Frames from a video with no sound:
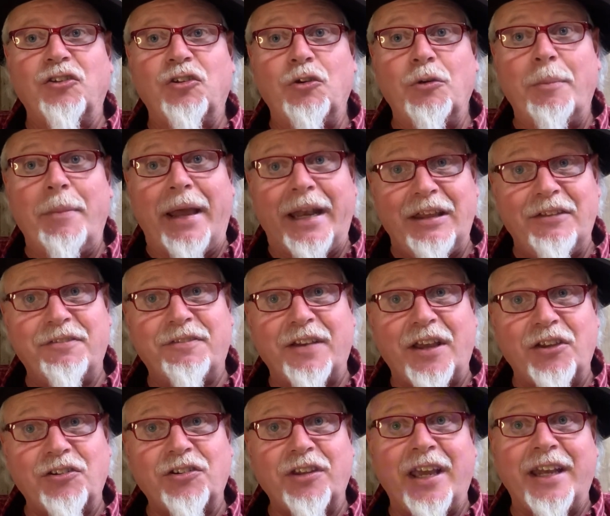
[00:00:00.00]
too many
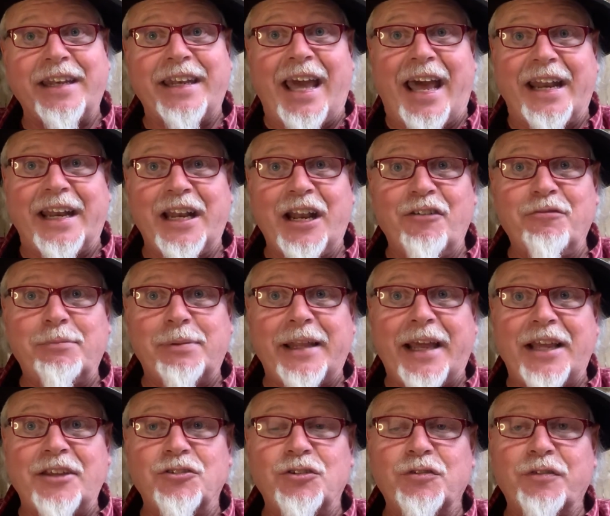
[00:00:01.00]
fish and not enough plants,